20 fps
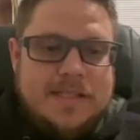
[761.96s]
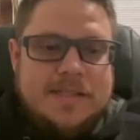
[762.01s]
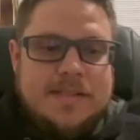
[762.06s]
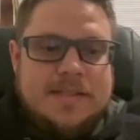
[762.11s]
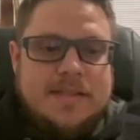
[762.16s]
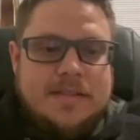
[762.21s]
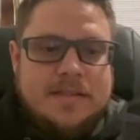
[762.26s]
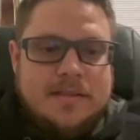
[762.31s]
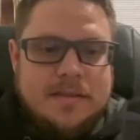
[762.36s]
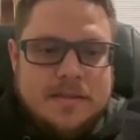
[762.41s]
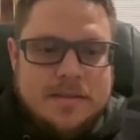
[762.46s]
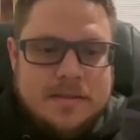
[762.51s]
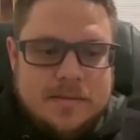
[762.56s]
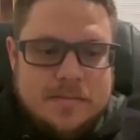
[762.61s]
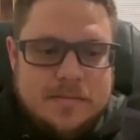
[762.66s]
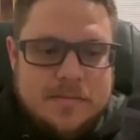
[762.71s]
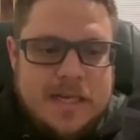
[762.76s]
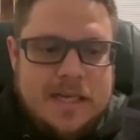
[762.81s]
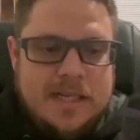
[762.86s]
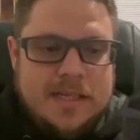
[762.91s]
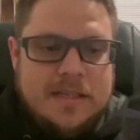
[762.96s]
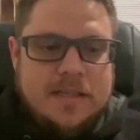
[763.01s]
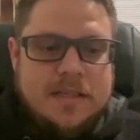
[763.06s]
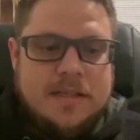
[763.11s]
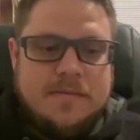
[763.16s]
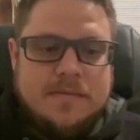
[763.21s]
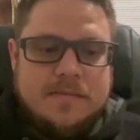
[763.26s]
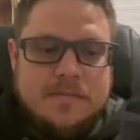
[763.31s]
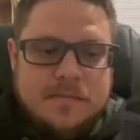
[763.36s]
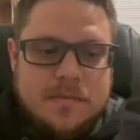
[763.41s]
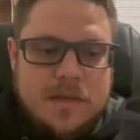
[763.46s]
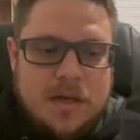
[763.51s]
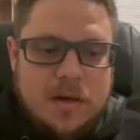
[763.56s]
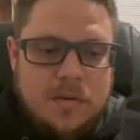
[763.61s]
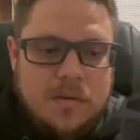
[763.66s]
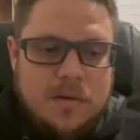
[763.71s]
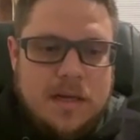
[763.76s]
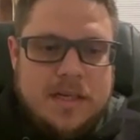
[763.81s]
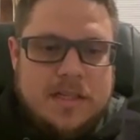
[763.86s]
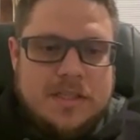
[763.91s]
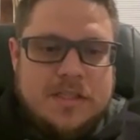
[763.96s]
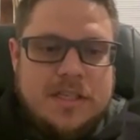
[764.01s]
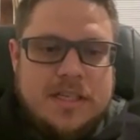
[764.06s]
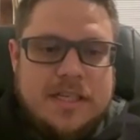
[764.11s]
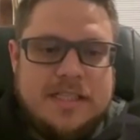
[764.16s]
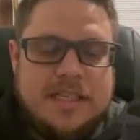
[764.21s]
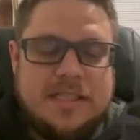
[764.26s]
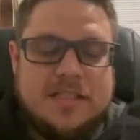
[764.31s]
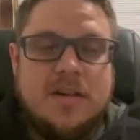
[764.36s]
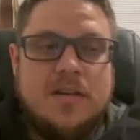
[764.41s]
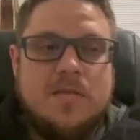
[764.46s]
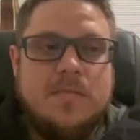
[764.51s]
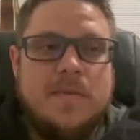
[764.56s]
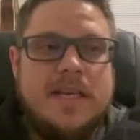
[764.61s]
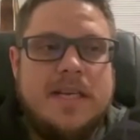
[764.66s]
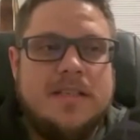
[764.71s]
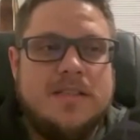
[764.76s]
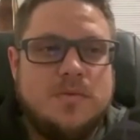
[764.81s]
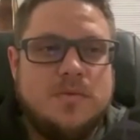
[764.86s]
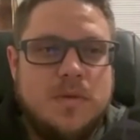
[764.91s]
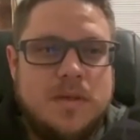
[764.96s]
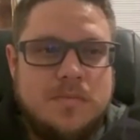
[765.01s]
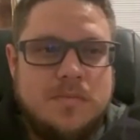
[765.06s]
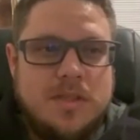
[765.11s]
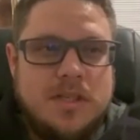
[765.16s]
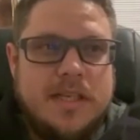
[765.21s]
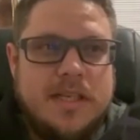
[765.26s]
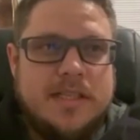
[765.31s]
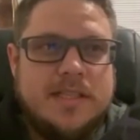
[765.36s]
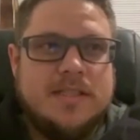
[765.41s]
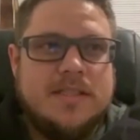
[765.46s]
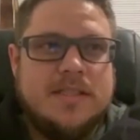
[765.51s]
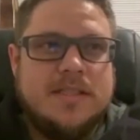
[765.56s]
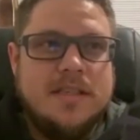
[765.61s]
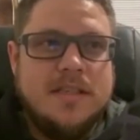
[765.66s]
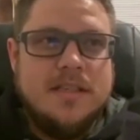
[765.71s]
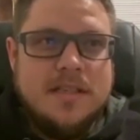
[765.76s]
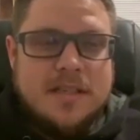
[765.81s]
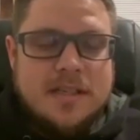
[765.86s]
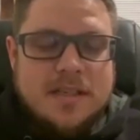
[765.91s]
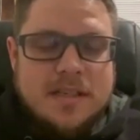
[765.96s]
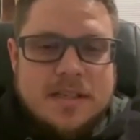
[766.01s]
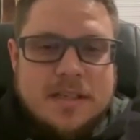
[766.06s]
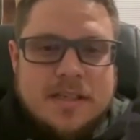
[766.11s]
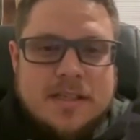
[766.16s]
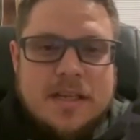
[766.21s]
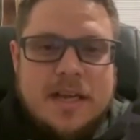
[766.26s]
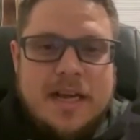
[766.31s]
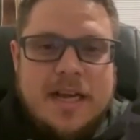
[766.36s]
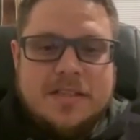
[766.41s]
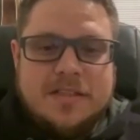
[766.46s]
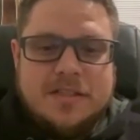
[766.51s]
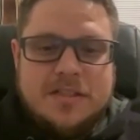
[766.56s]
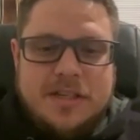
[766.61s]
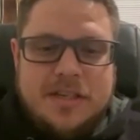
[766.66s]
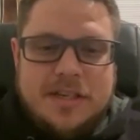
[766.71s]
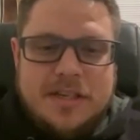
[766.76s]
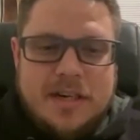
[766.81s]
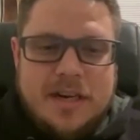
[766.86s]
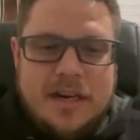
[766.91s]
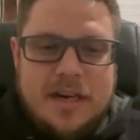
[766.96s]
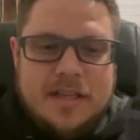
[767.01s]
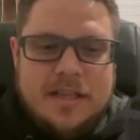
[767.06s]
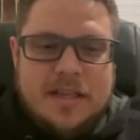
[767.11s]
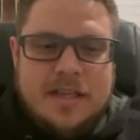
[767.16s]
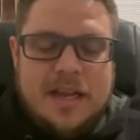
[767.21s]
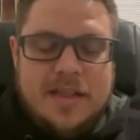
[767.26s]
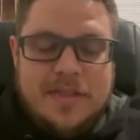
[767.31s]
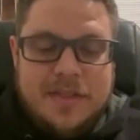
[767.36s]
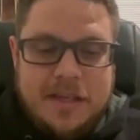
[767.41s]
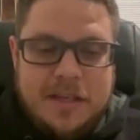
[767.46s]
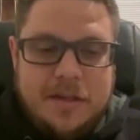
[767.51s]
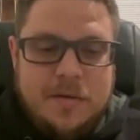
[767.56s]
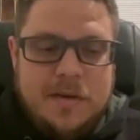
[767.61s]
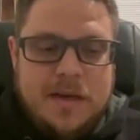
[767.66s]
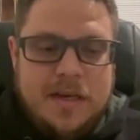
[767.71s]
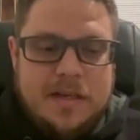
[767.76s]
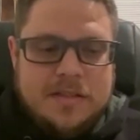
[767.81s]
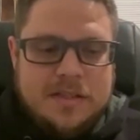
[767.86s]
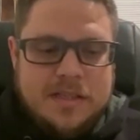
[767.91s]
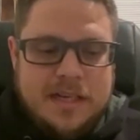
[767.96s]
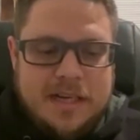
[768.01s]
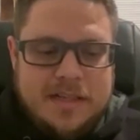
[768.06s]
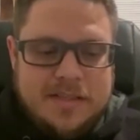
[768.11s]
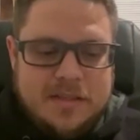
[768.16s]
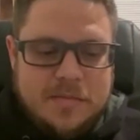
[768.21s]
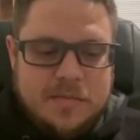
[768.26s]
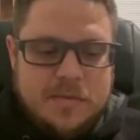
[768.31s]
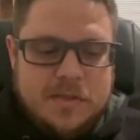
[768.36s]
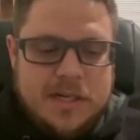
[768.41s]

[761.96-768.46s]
baits. Make a whole lot of jigs. I started making swim jigs last year. I think you actually got